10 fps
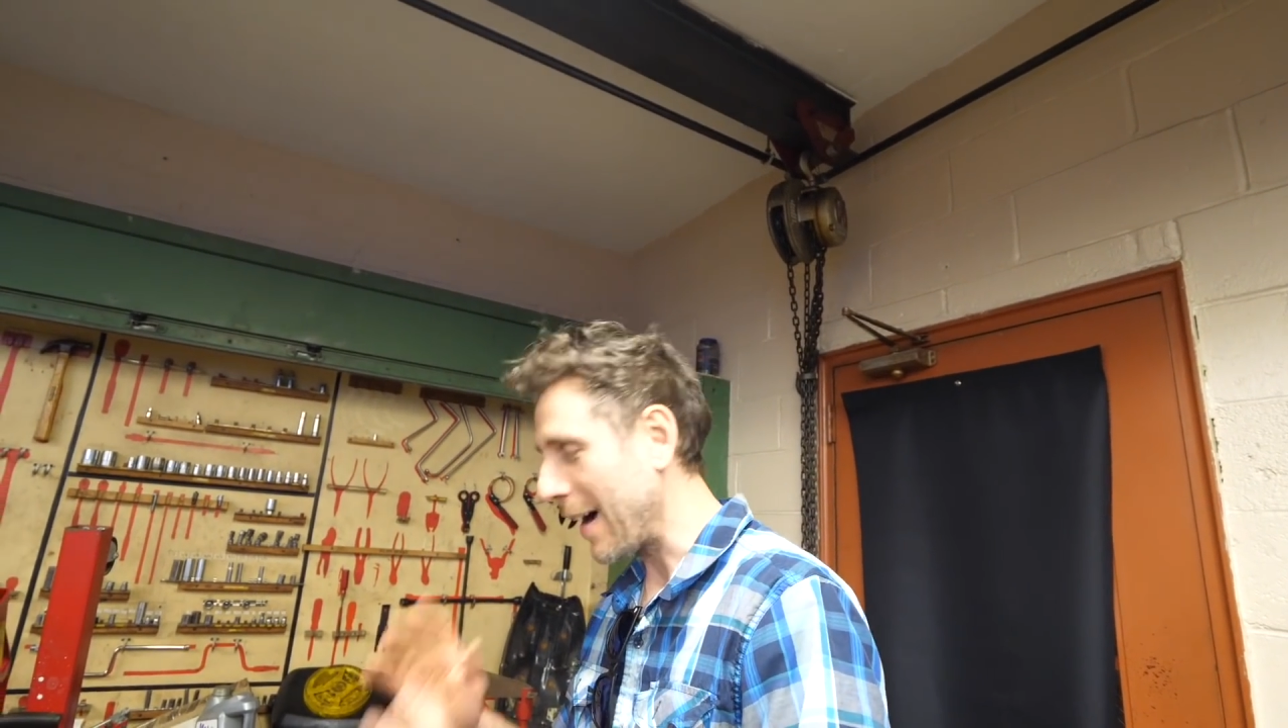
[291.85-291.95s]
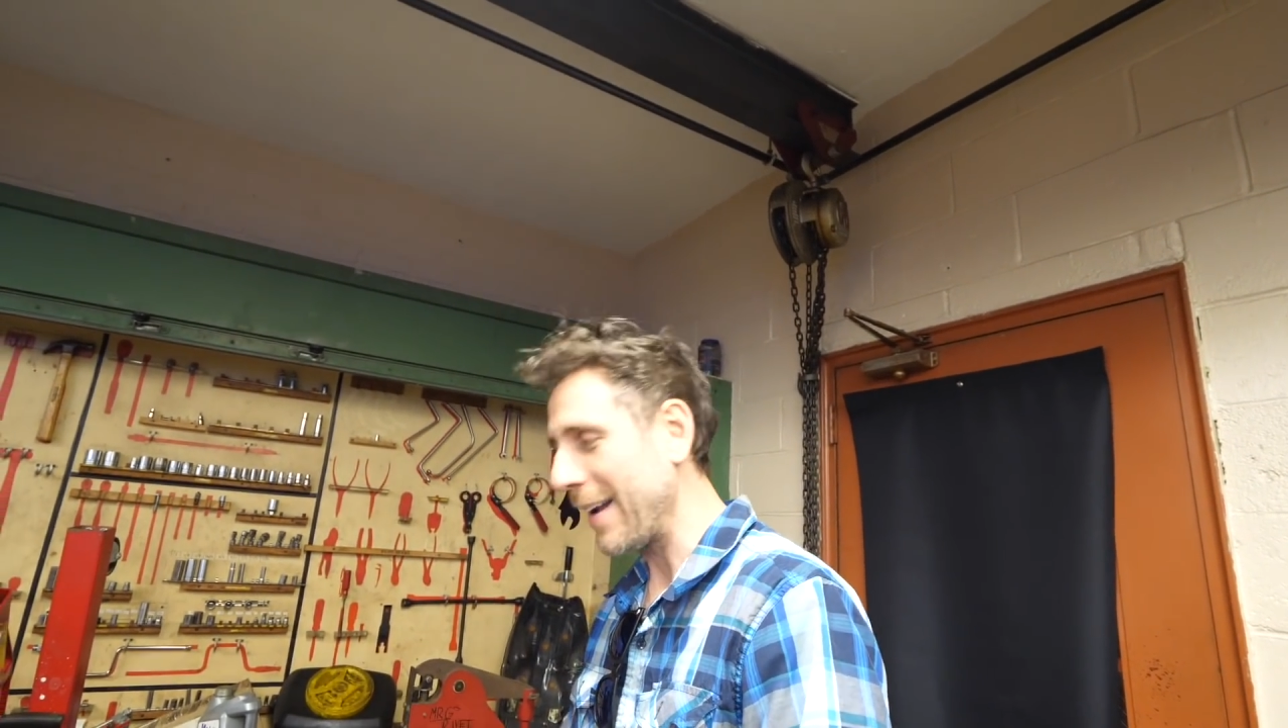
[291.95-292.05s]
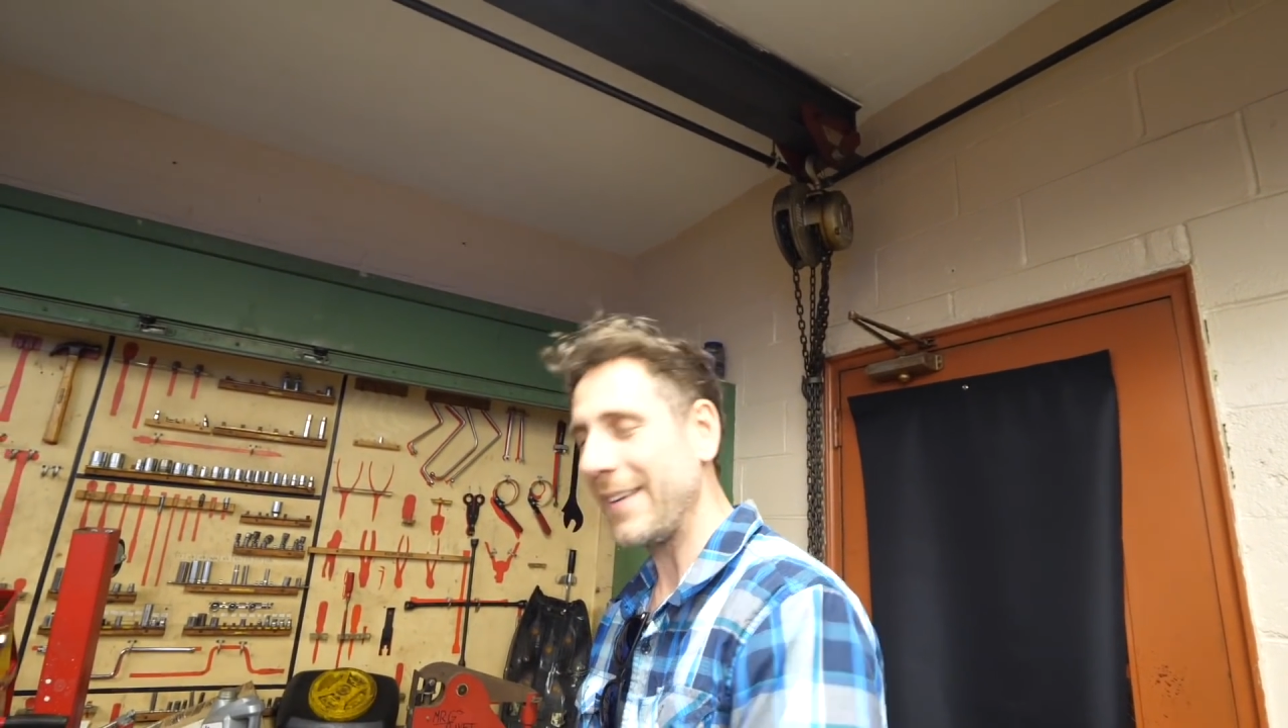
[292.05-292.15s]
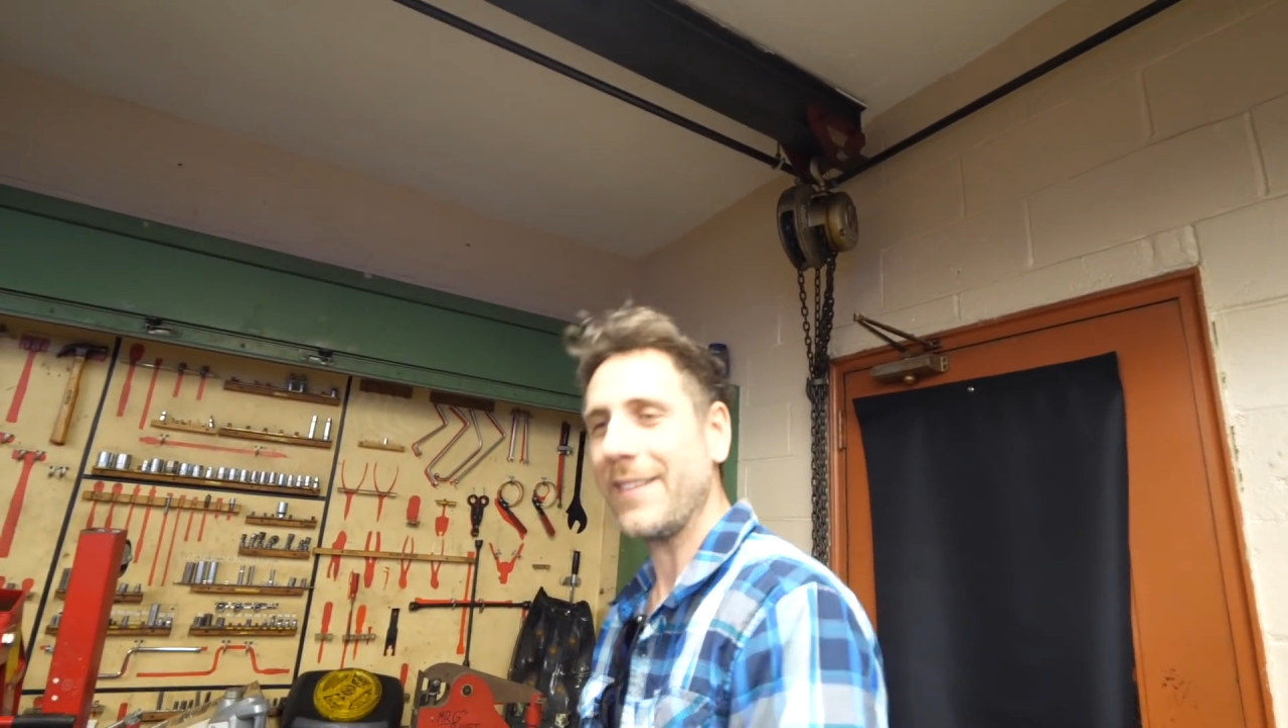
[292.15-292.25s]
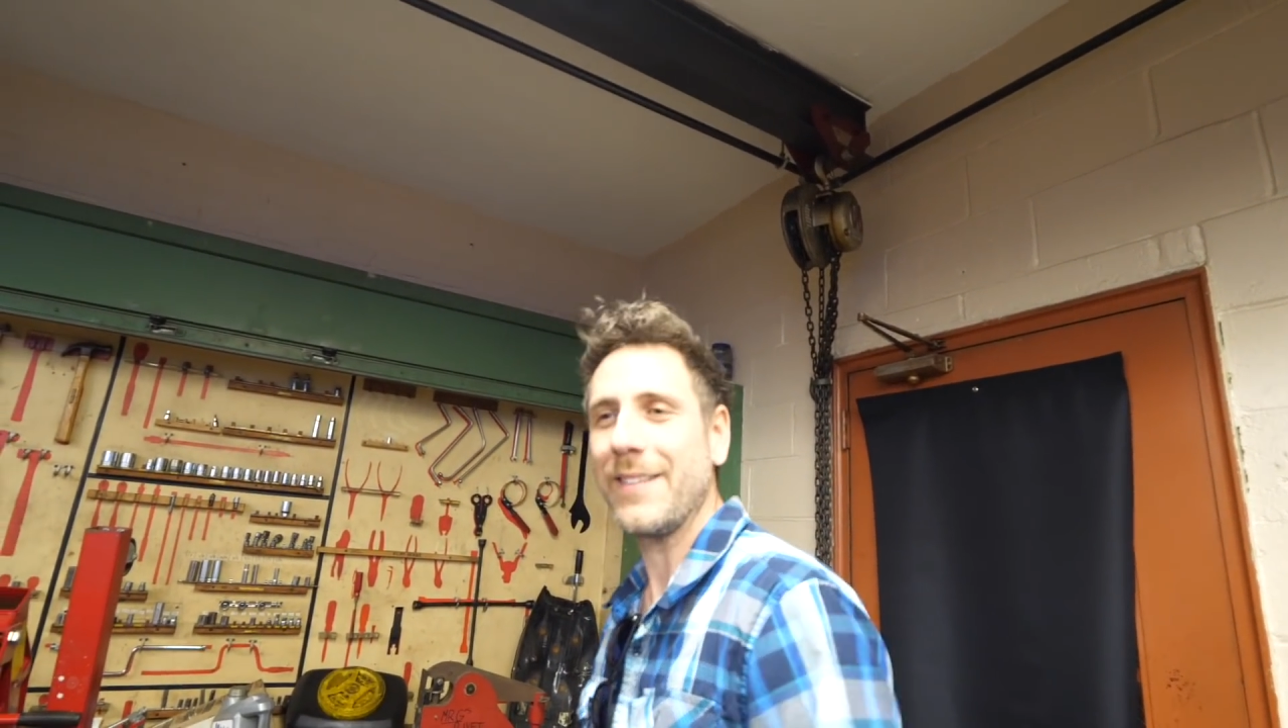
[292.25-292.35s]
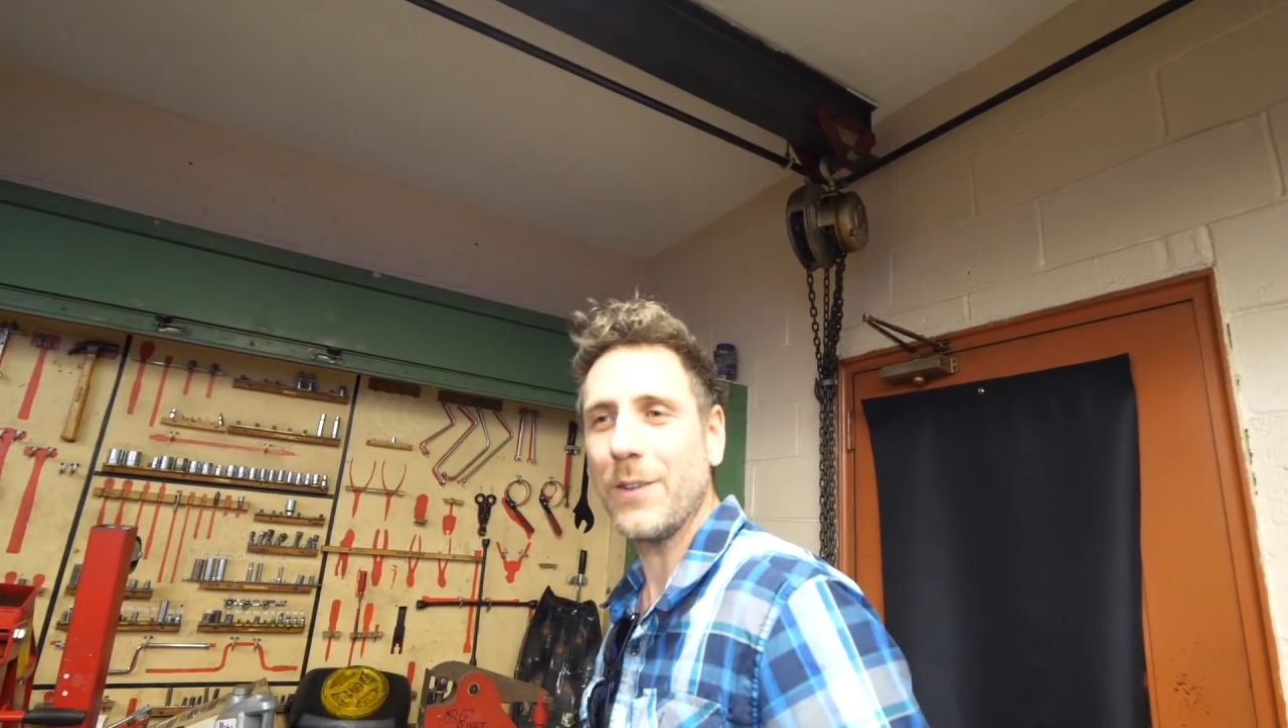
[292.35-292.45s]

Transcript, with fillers: body.